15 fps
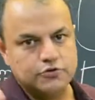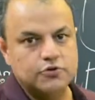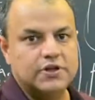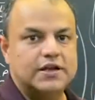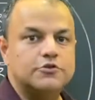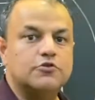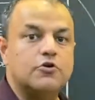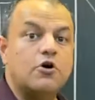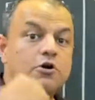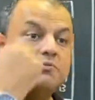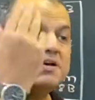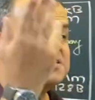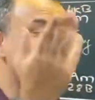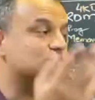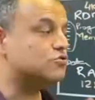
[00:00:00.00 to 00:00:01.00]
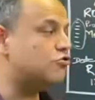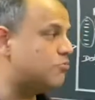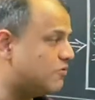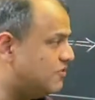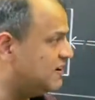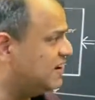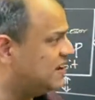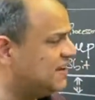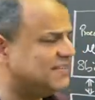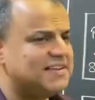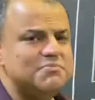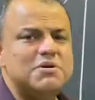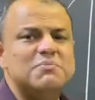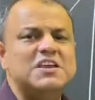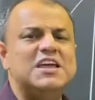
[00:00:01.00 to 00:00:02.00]
So there is always a scope of
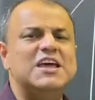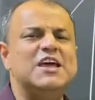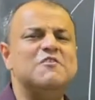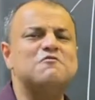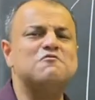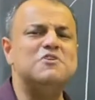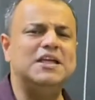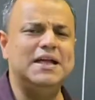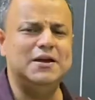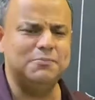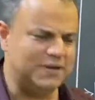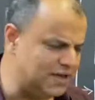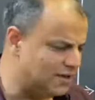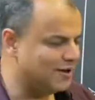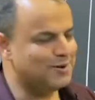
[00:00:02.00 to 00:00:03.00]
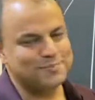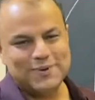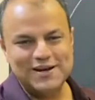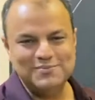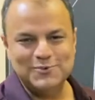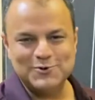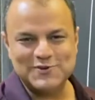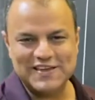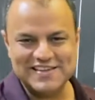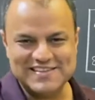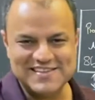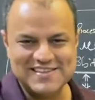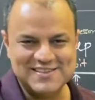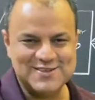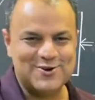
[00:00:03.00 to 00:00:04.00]
increasing memory if need be, but in most
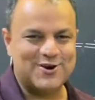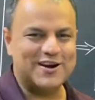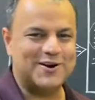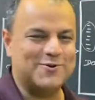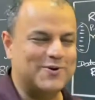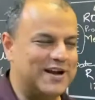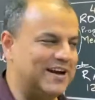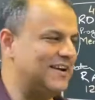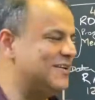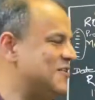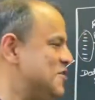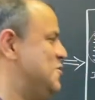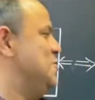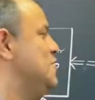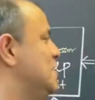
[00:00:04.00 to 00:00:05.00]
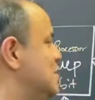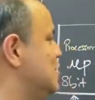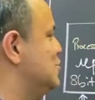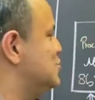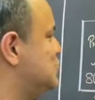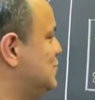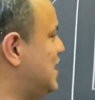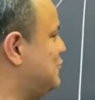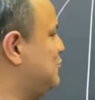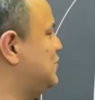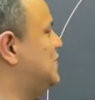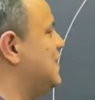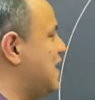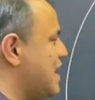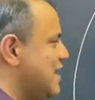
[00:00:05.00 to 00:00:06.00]
cases it's not required. So that
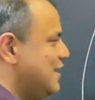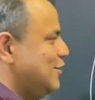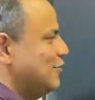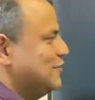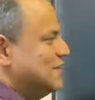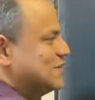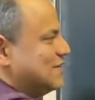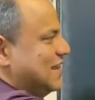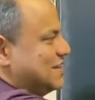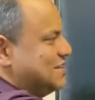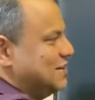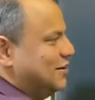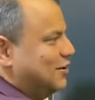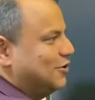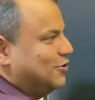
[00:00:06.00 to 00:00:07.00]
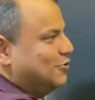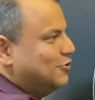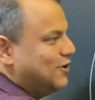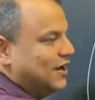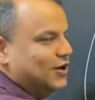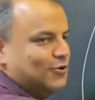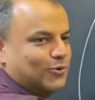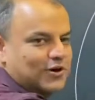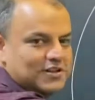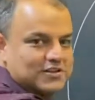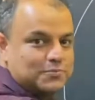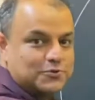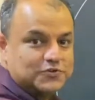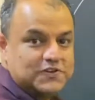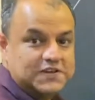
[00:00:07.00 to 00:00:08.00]
was the idea of this lecture, to tell you what is
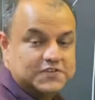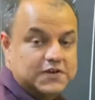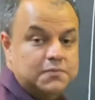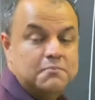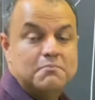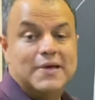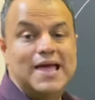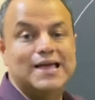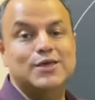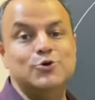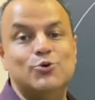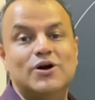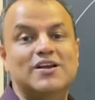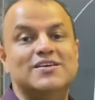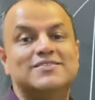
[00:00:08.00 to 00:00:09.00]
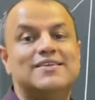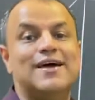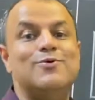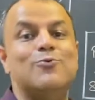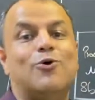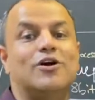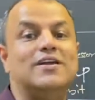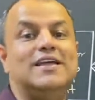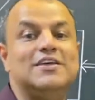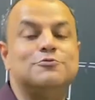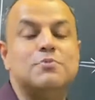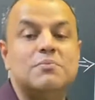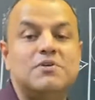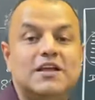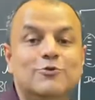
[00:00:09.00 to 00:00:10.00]
the processor, make you understand what these
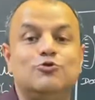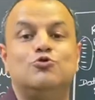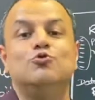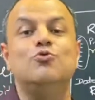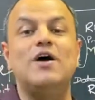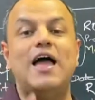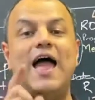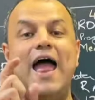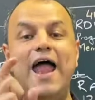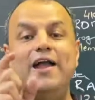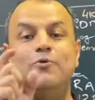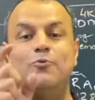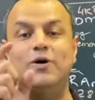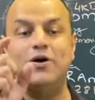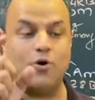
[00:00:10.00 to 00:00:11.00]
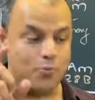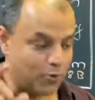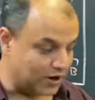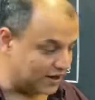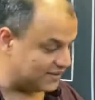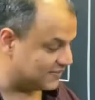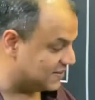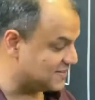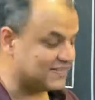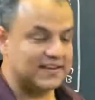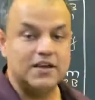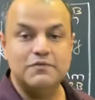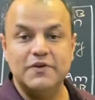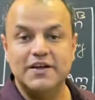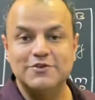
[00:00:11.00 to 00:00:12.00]
memories do and well, what is the
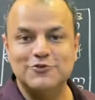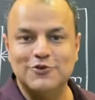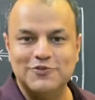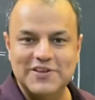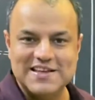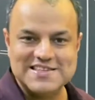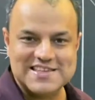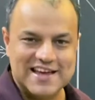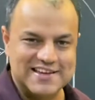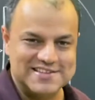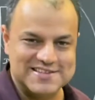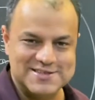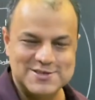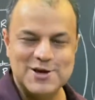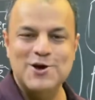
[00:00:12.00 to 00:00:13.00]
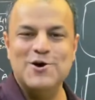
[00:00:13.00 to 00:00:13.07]
significance of their sizes.